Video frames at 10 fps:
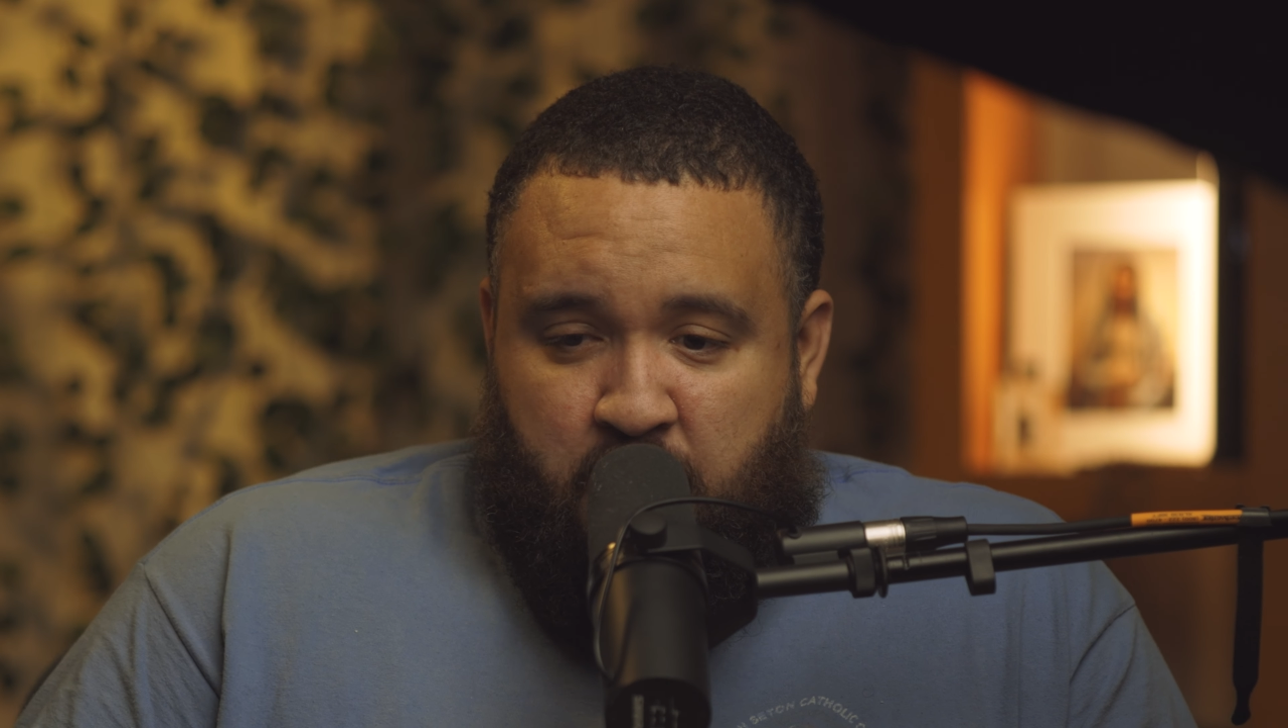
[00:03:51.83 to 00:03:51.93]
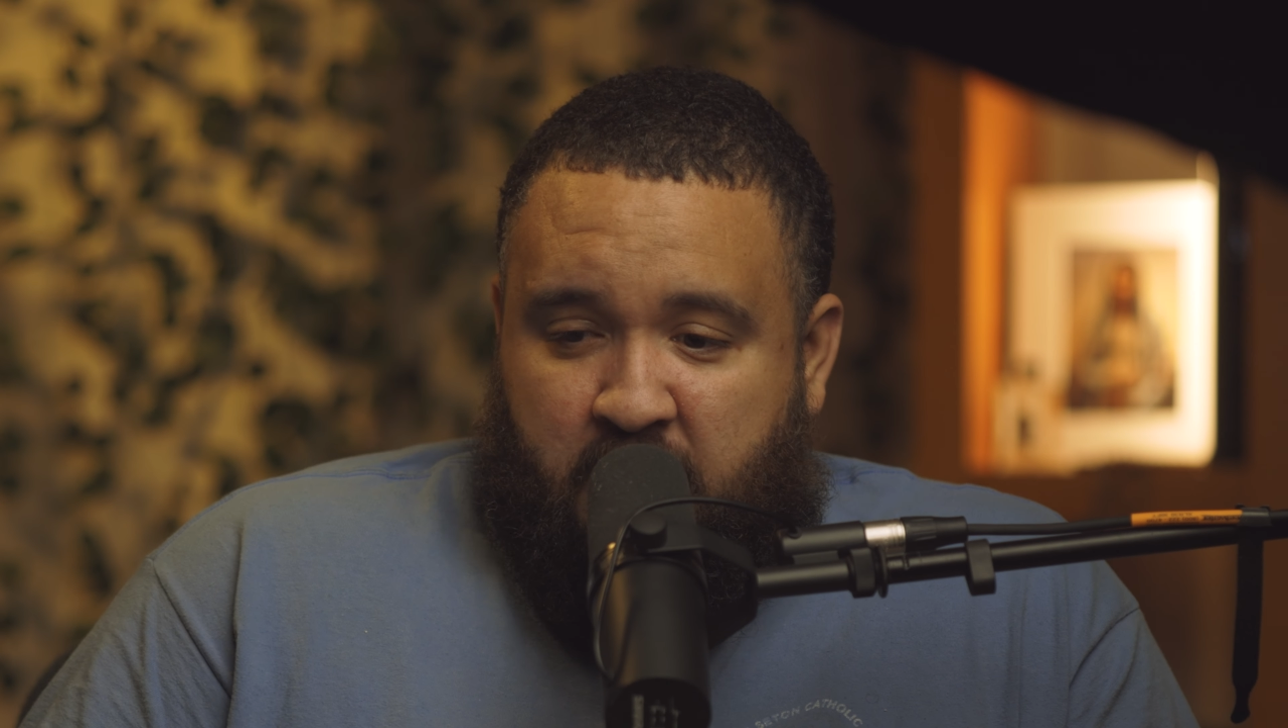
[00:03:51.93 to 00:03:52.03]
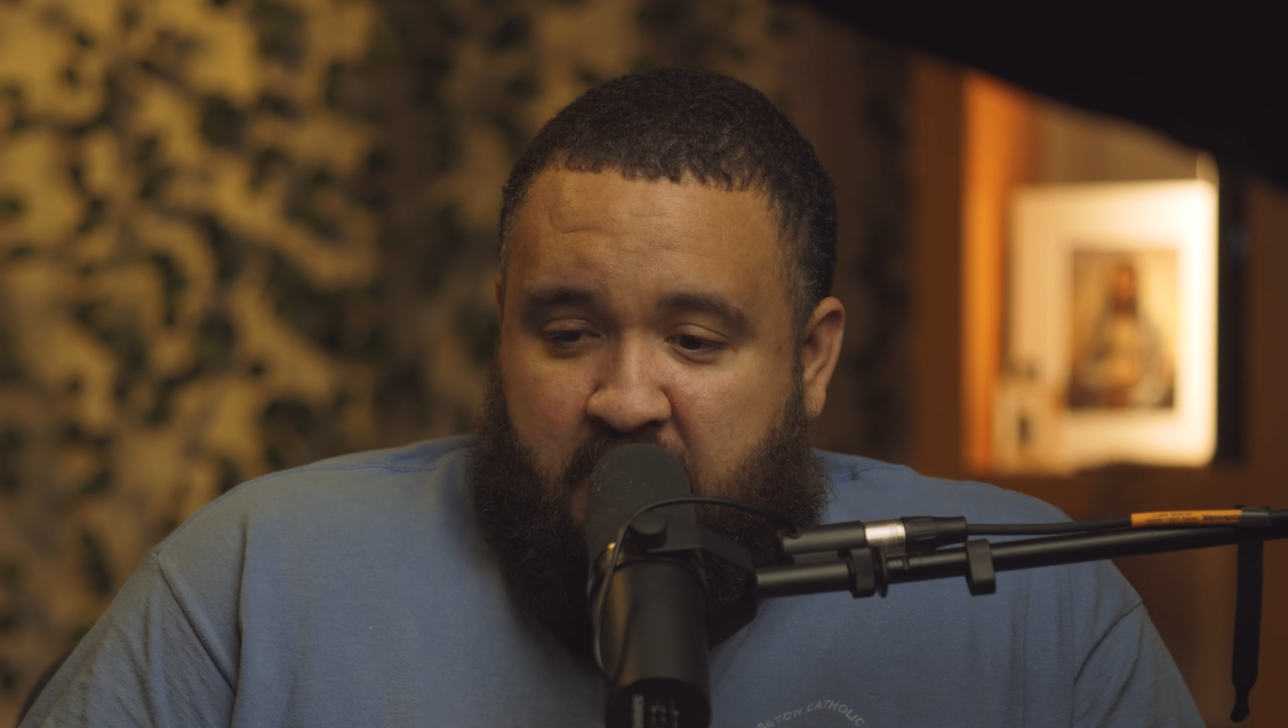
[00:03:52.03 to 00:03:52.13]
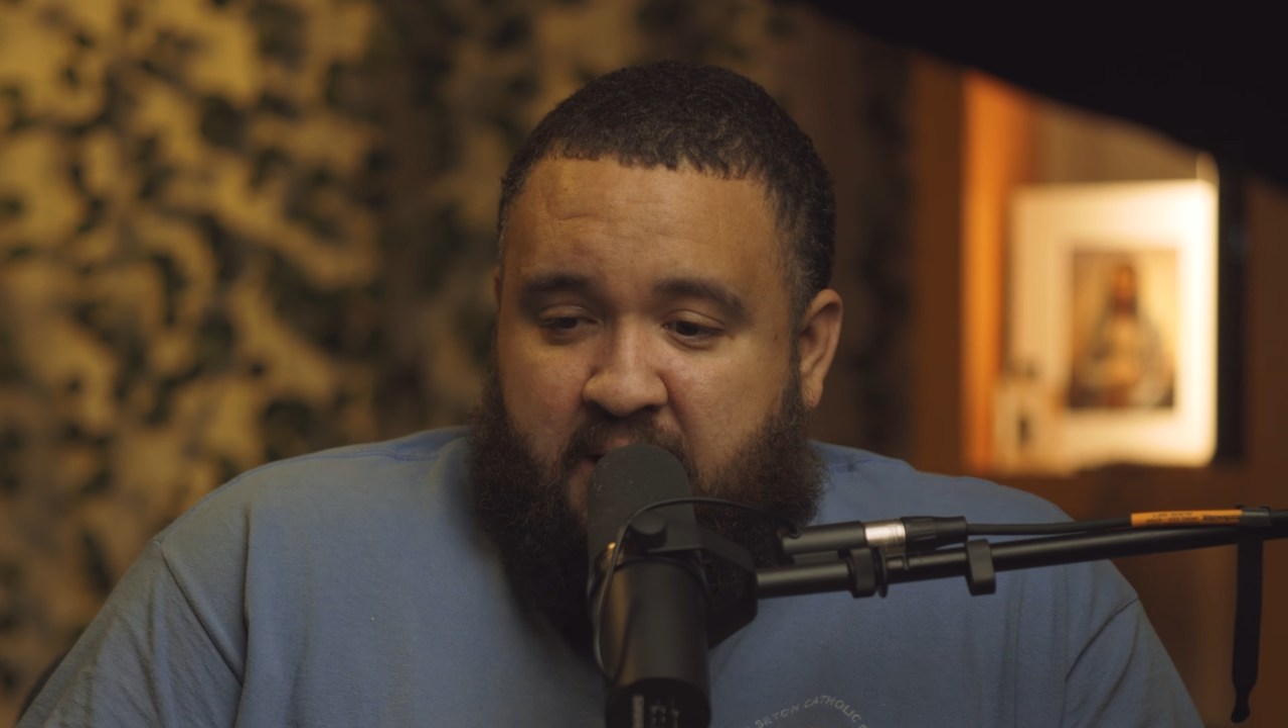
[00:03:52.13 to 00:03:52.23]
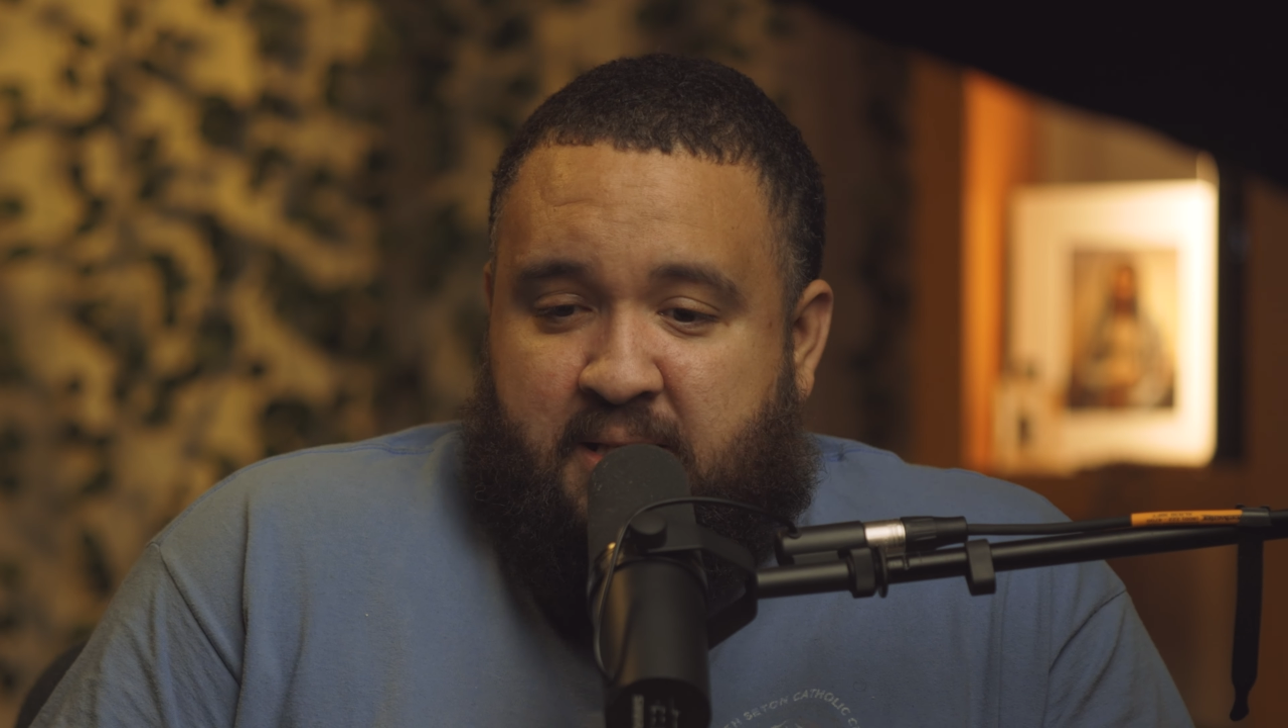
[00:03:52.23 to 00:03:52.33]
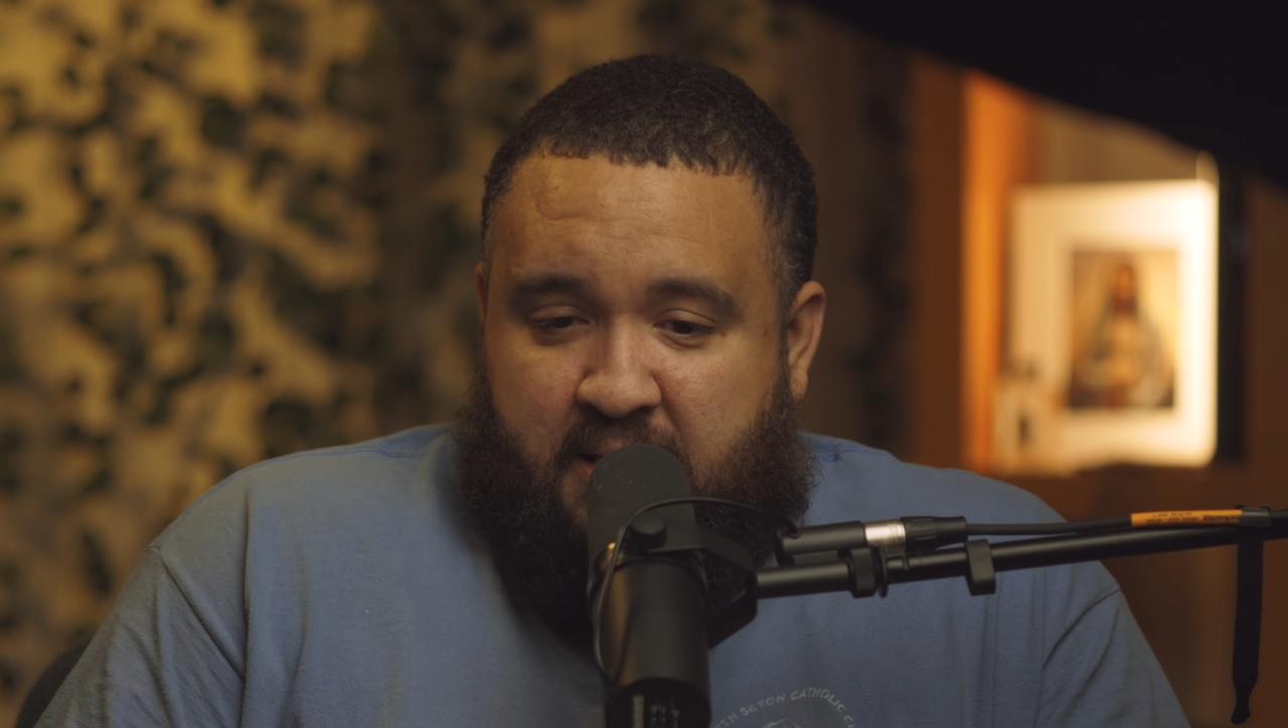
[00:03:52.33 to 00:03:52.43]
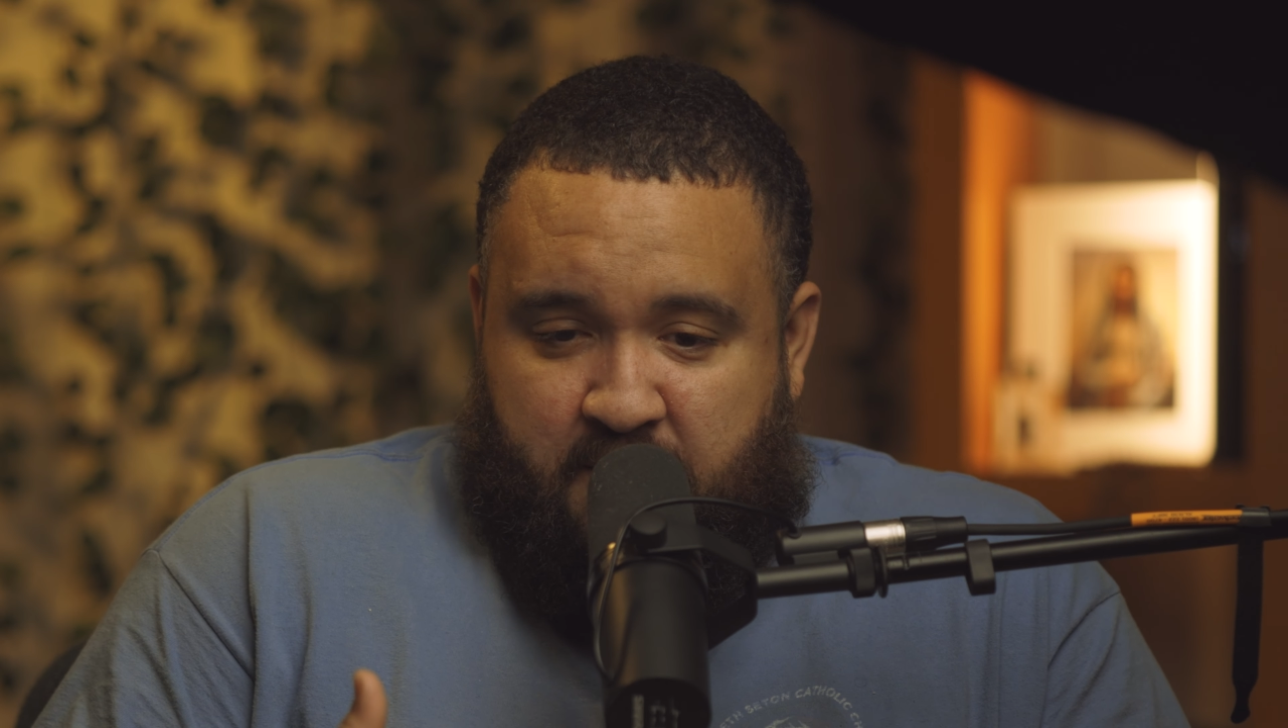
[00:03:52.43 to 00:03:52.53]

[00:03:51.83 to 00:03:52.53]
are easy